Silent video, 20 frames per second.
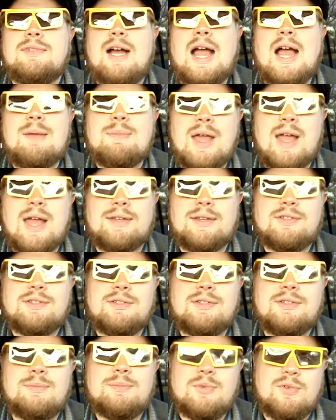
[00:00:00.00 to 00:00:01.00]

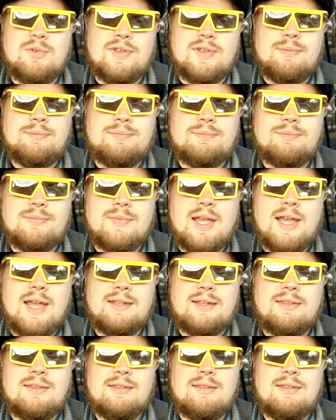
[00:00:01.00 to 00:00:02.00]
IMAX movie
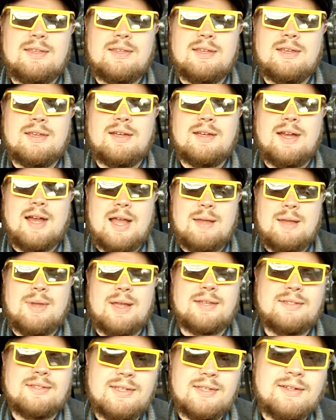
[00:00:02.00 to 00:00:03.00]
at the
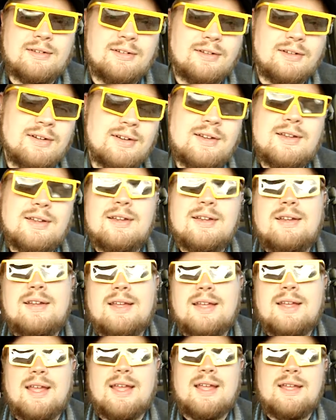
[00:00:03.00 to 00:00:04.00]
IMAX theater.
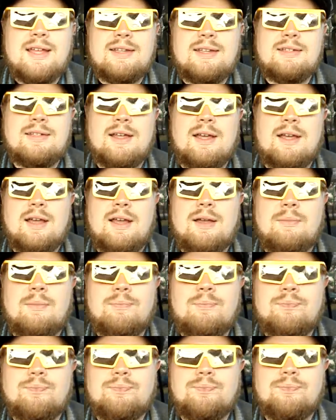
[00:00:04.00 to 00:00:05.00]
And
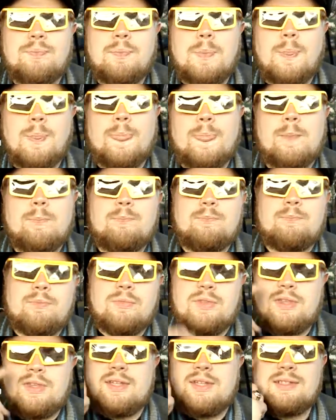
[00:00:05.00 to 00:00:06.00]

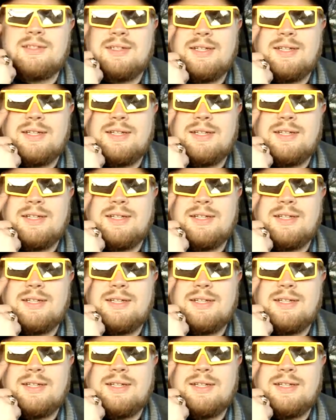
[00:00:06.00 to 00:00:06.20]
this